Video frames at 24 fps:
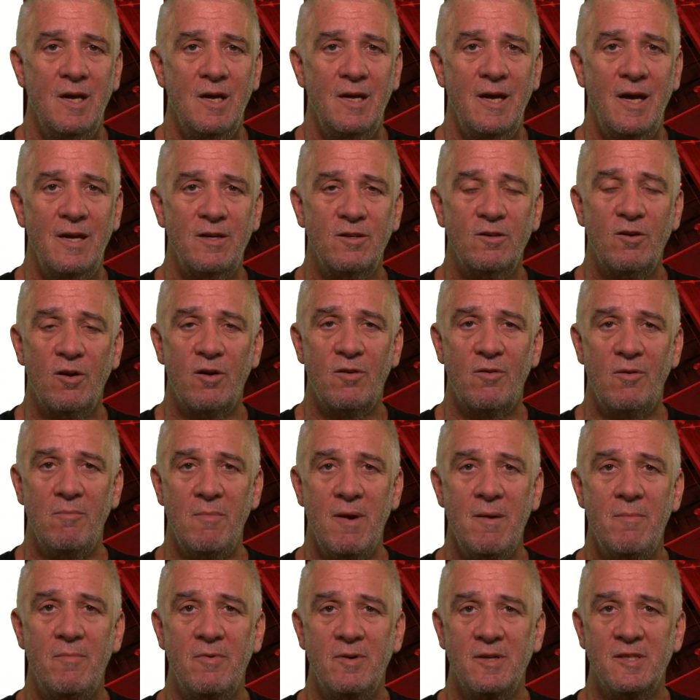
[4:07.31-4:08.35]
Now, you've got to
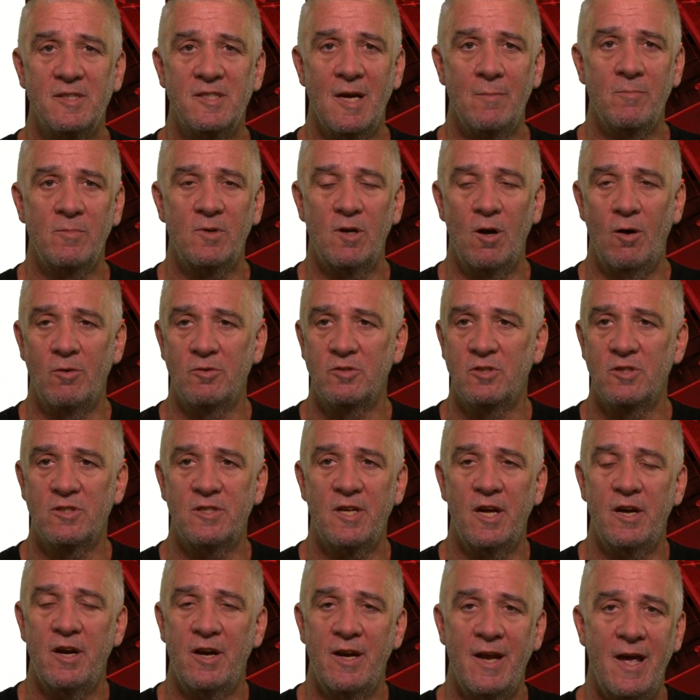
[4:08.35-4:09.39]
remember, in some cultures,
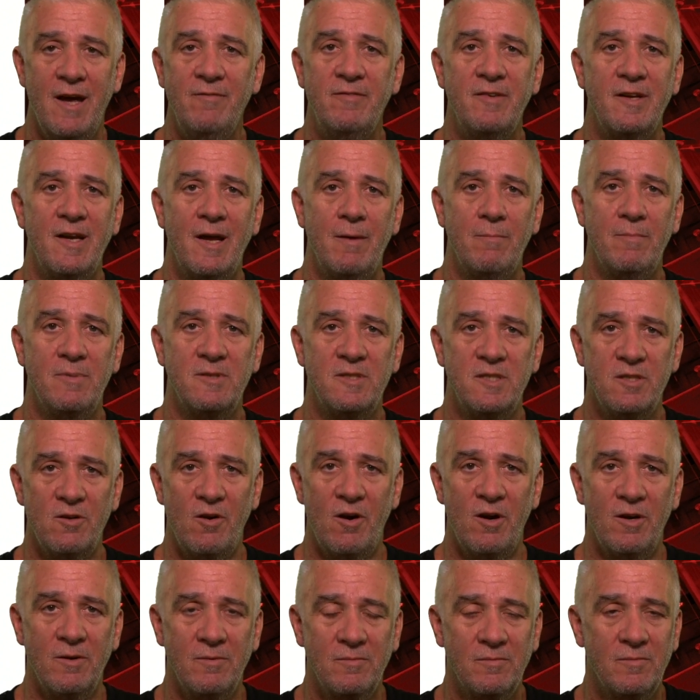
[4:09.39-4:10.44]
they don't have the number
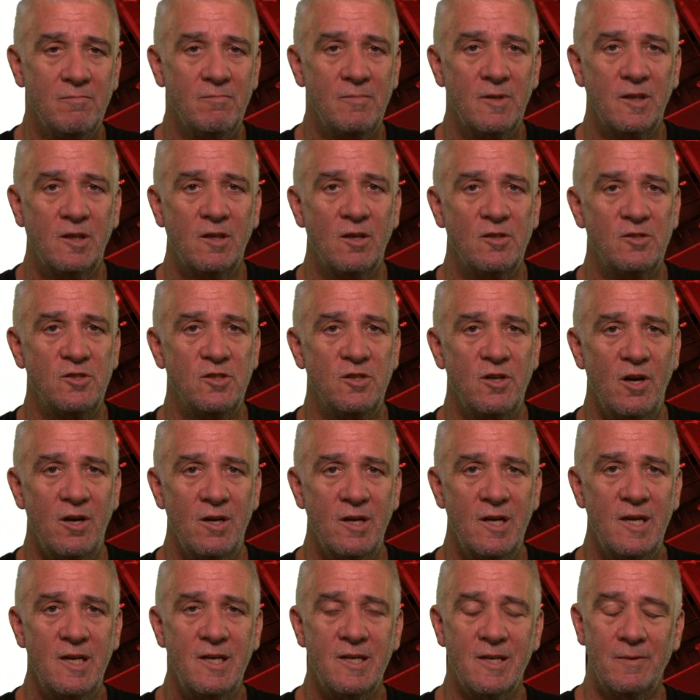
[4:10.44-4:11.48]
0 because you don't
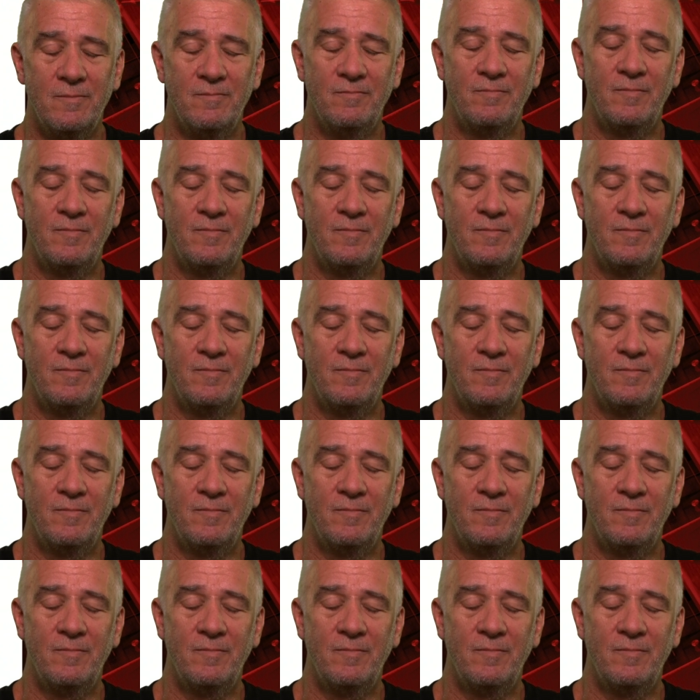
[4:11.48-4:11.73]
need it.